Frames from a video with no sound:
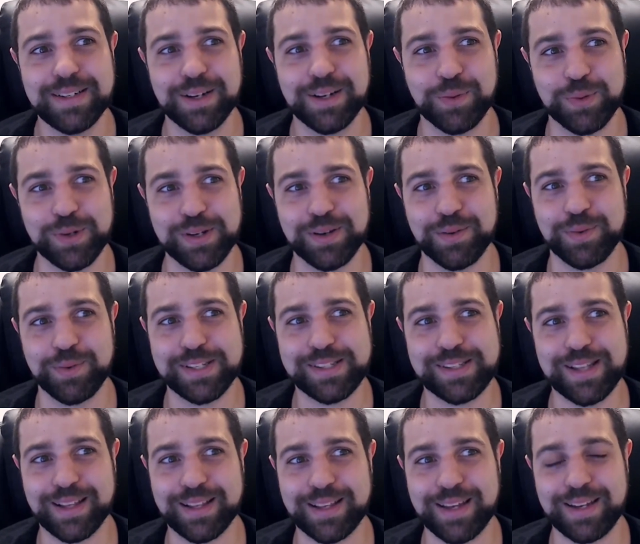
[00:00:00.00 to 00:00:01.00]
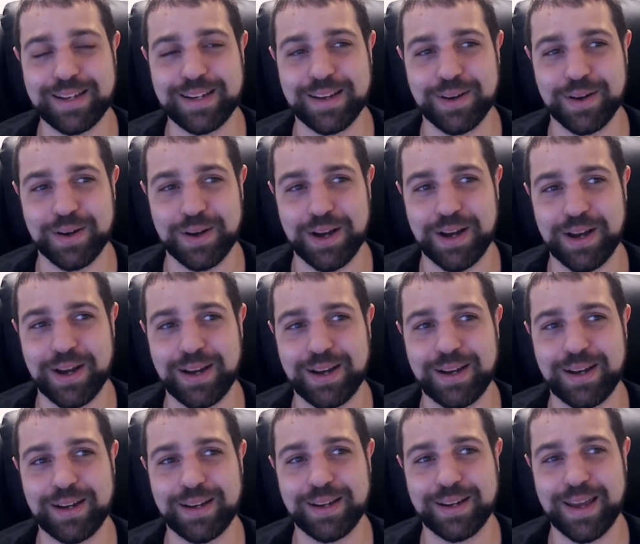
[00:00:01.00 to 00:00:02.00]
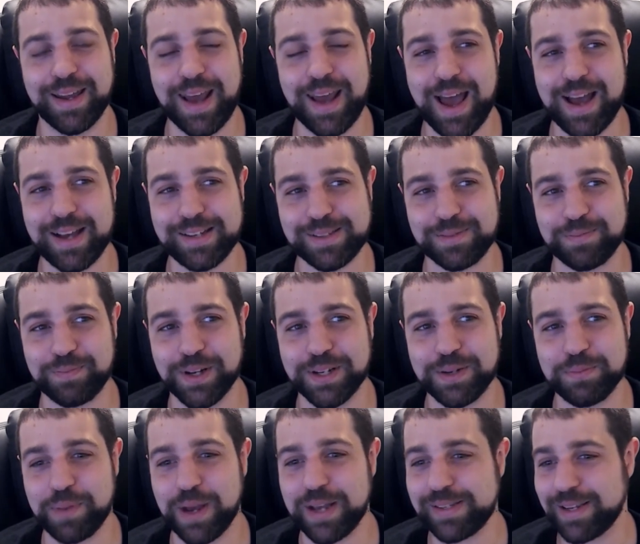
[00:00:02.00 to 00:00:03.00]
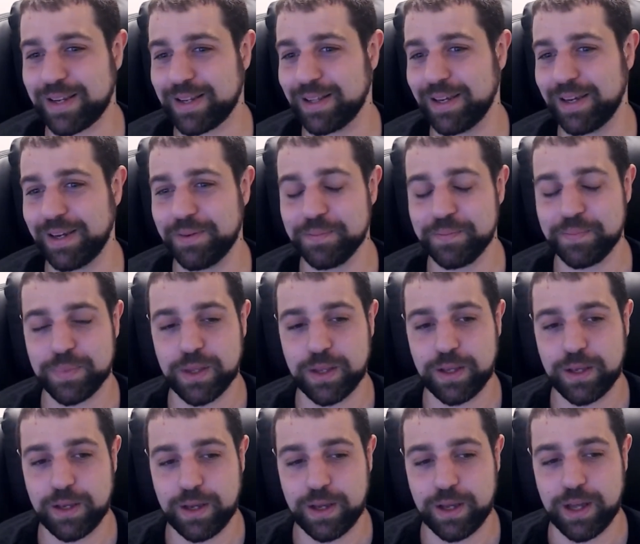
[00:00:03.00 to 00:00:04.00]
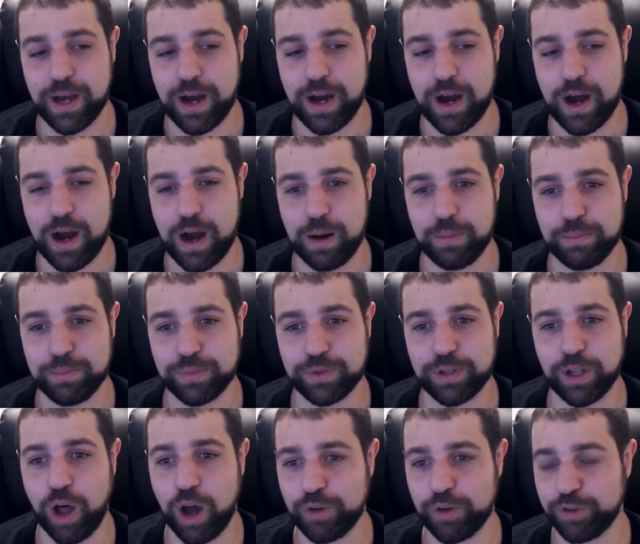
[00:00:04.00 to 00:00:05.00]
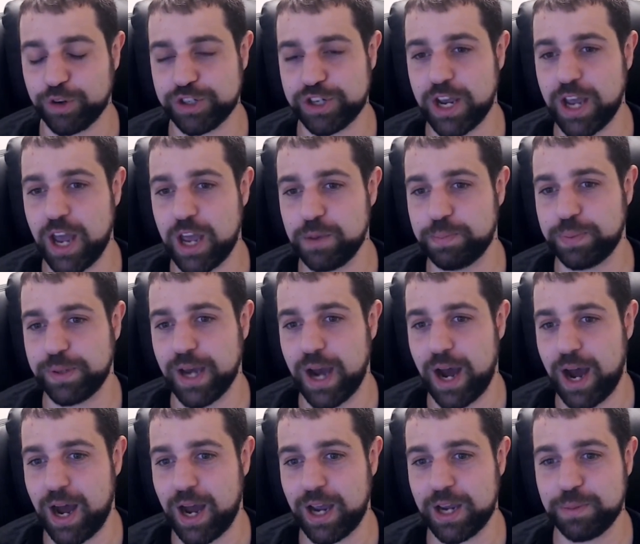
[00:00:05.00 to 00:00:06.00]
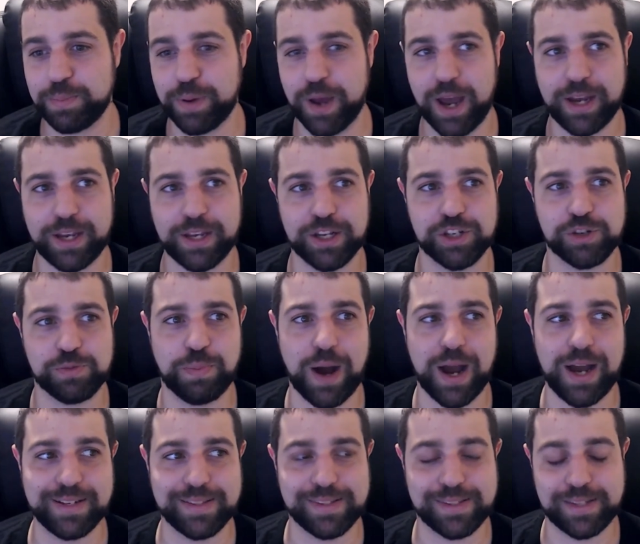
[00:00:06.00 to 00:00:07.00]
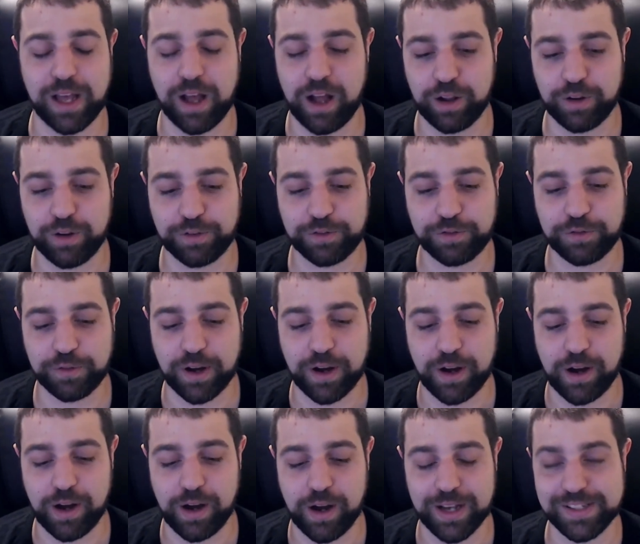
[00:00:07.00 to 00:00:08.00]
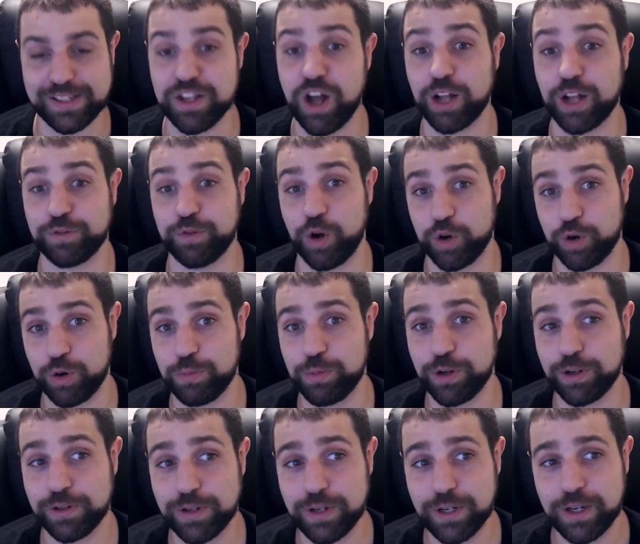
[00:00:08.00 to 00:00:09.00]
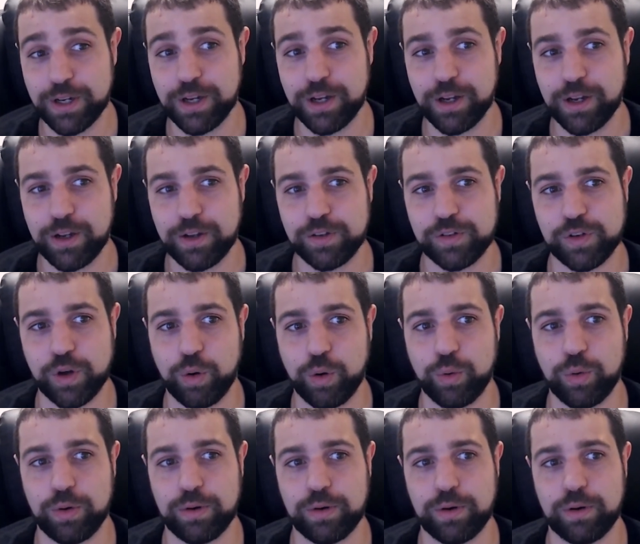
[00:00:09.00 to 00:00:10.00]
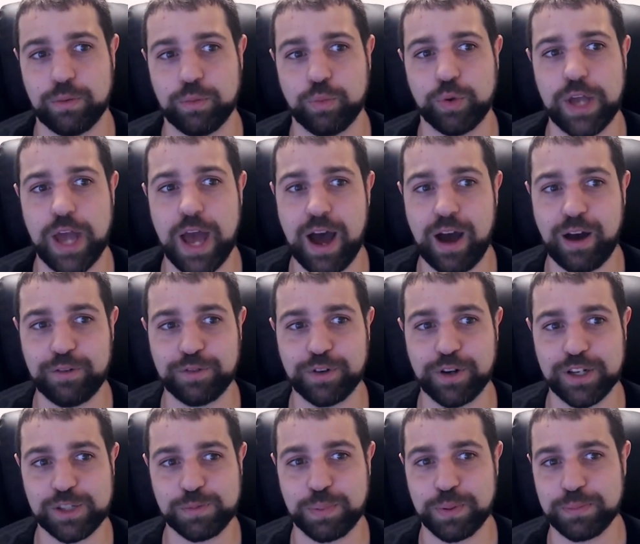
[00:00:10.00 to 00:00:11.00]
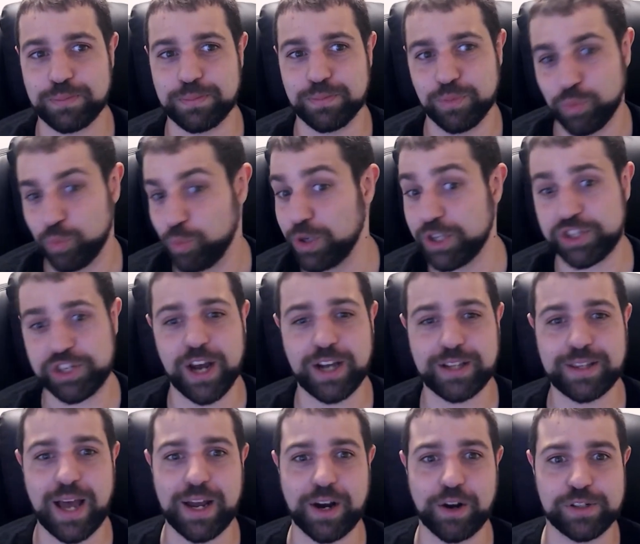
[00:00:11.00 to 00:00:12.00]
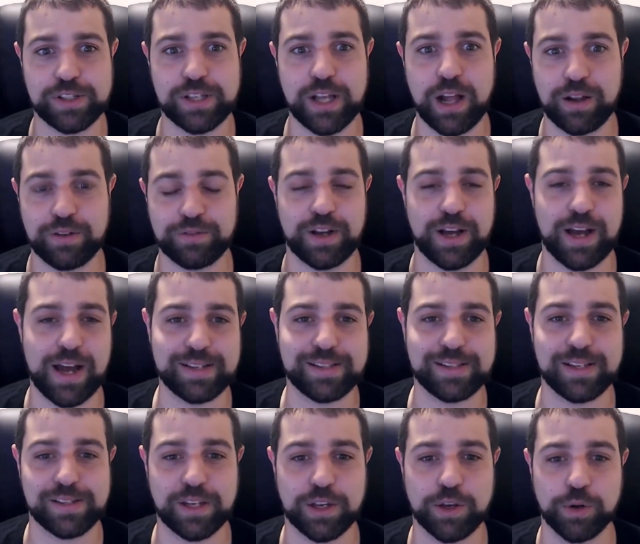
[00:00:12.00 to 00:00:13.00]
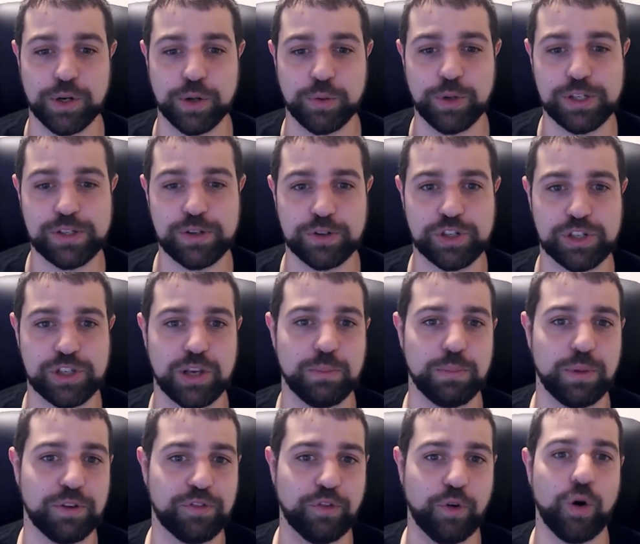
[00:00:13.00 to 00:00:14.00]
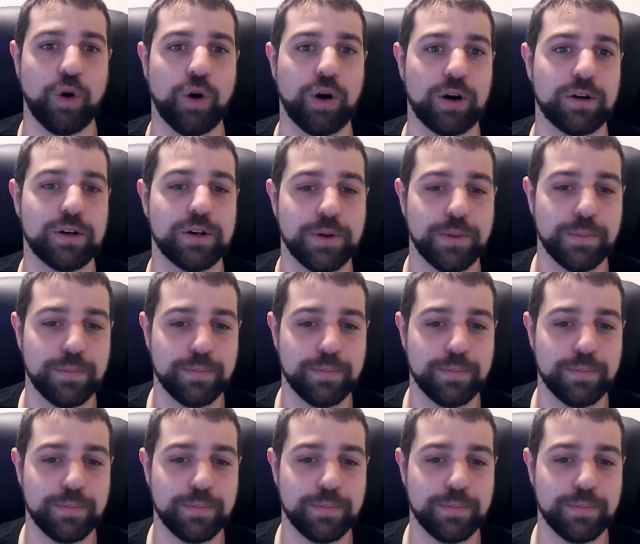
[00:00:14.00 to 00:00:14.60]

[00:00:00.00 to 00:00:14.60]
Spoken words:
we still get asked. But basically, the Log4j API package by itself is not vulnerable. So we checked that ourselves as the security research team before